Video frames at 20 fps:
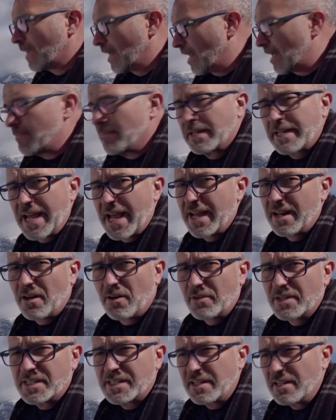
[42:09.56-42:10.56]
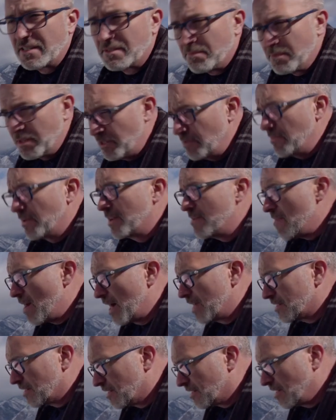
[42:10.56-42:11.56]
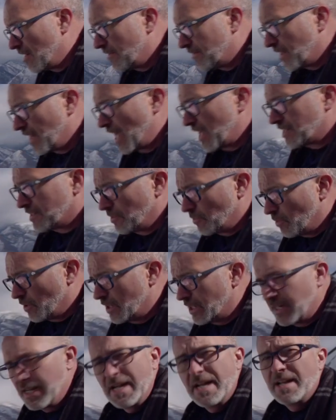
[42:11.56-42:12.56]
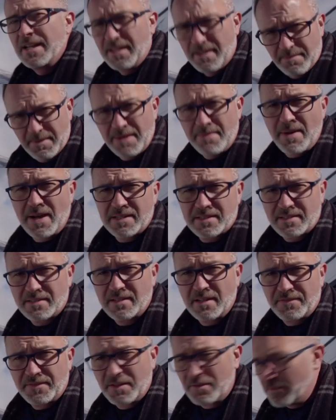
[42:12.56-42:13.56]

like my dad always tells me, you minimize the stuff that has to work, you minimize the stuff